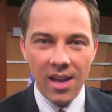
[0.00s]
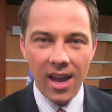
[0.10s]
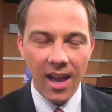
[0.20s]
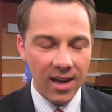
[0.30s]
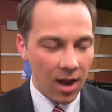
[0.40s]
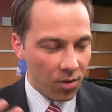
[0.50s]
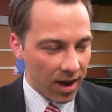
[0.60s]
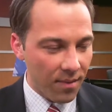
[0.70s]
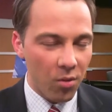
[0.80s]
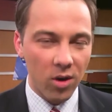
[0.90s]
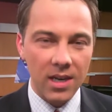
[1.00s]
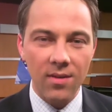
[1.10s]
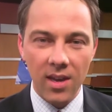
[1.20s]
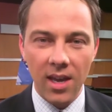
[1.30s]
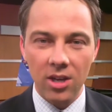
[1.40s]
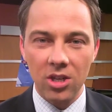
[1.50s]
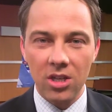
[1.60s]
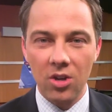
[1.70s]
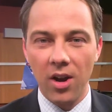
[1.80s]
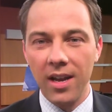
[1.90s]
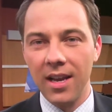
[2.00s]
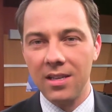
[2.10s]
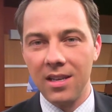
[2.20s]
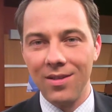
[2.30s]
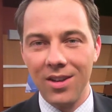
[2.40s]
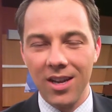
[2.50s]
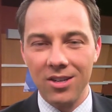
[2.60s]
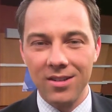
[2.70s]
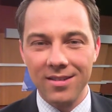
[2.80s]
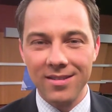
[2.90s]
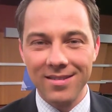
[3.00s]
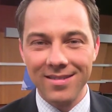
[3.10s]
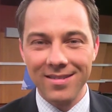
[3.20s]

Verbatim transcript: and uh, we're going to have more TV kitchens to try and guess the TV kitchens.